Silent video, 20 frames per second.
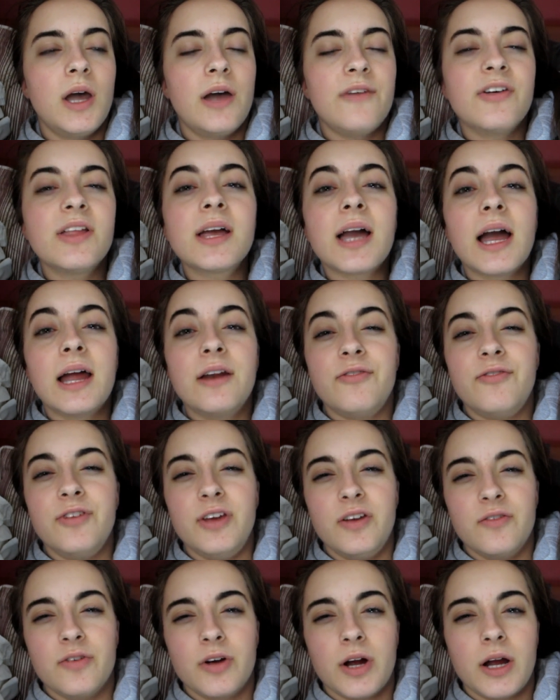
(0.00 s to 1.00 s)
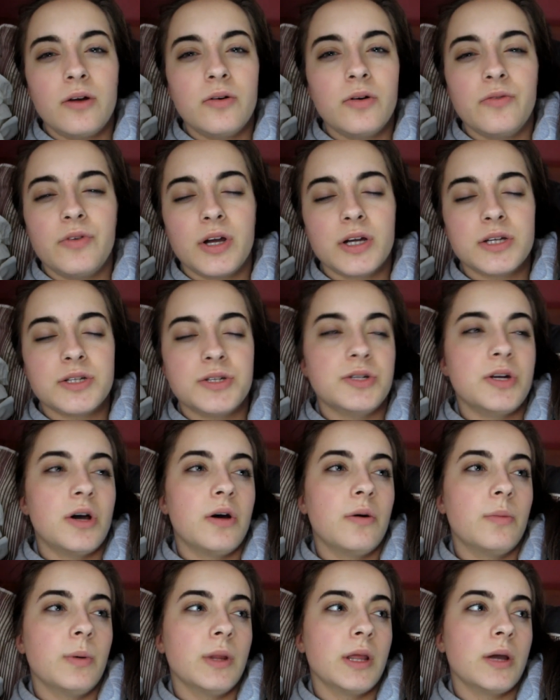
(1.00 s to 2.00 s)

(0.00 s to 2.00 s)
I felt like I had a fever I don't know if you guys know but